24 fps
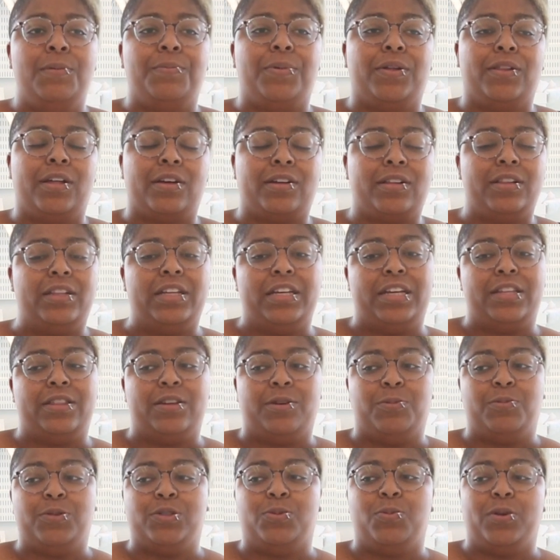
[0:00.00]
But luckily
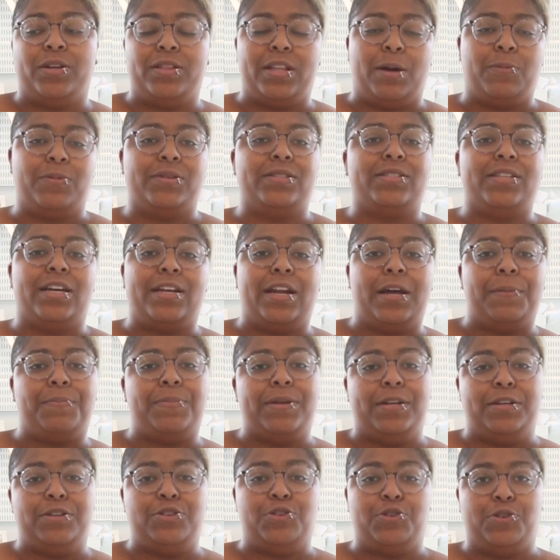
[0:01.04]
there was one that was set
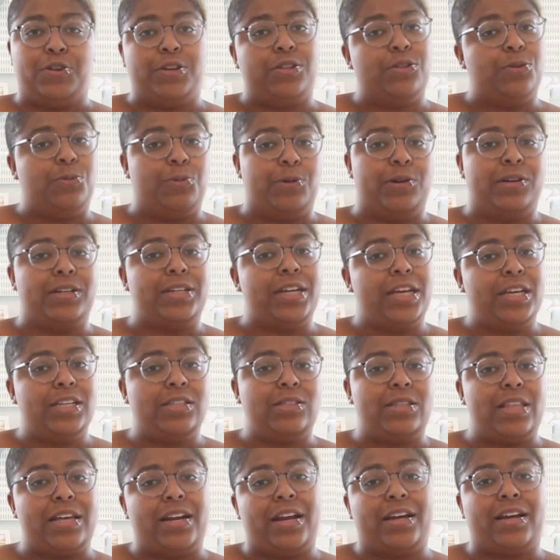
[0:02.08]
up and during the work
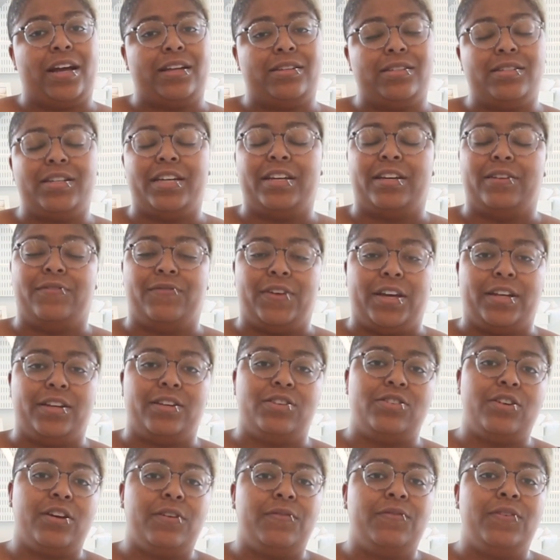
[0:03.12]
days that I got to take
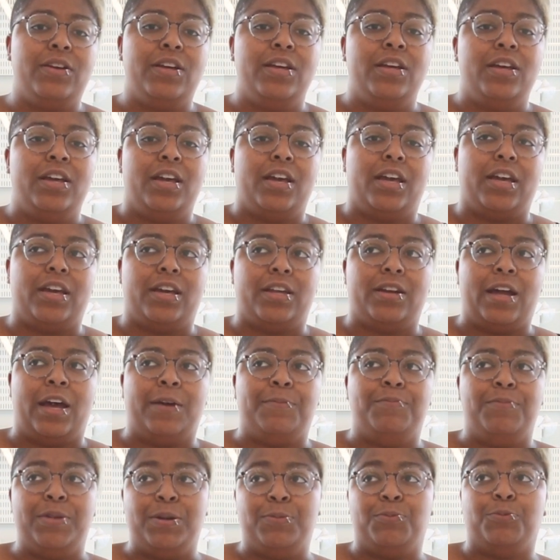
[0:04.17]
advantage of. And
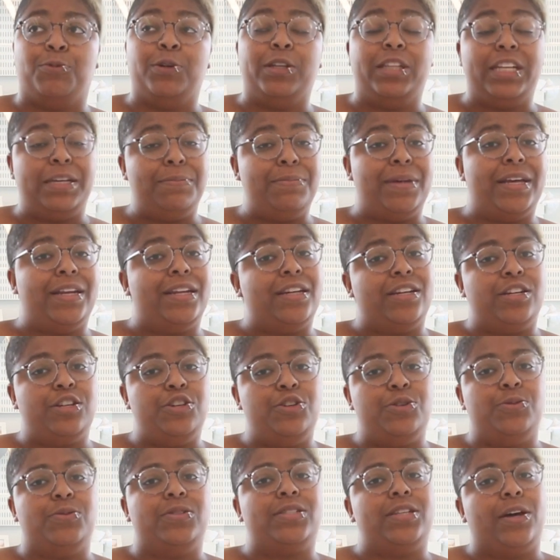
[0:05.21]
I've been really meaning to
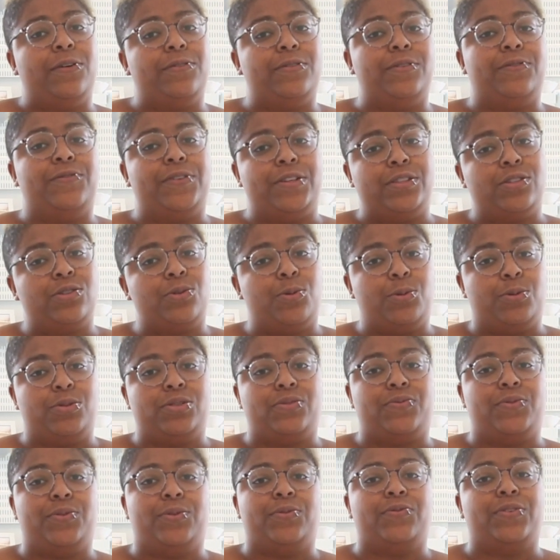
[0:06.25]
do a self-defense
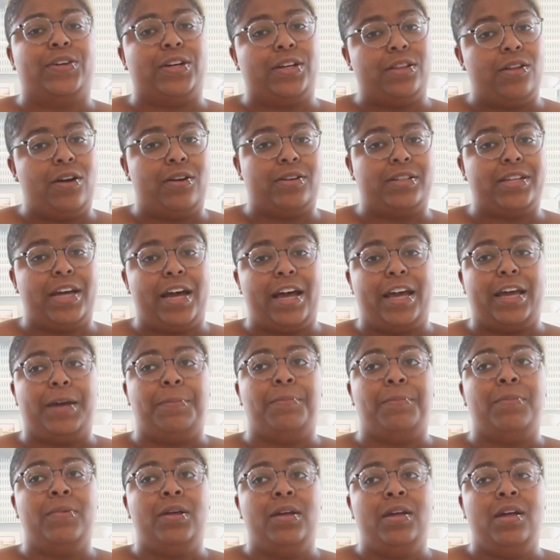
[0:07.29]
course for a very long
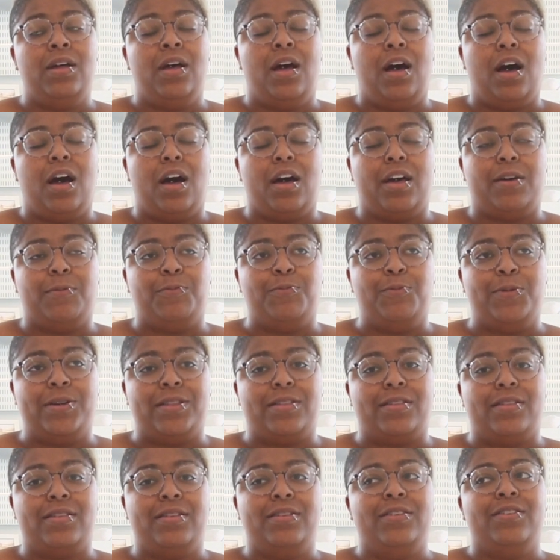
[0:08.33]
time
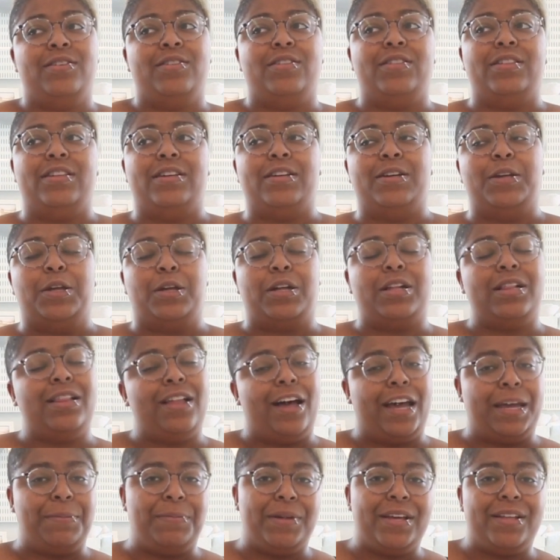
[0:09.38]
with the
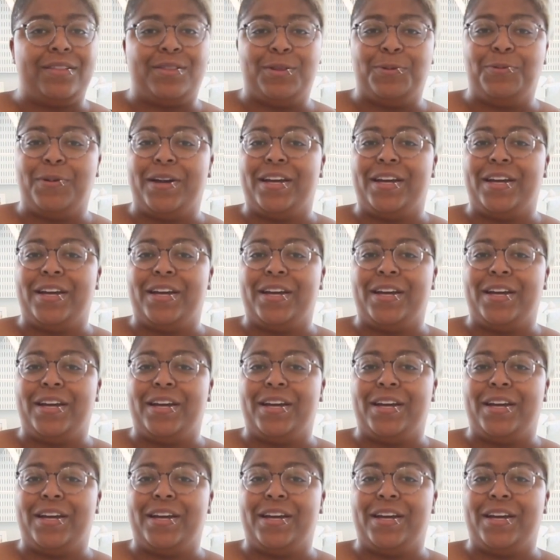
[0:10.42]
climate the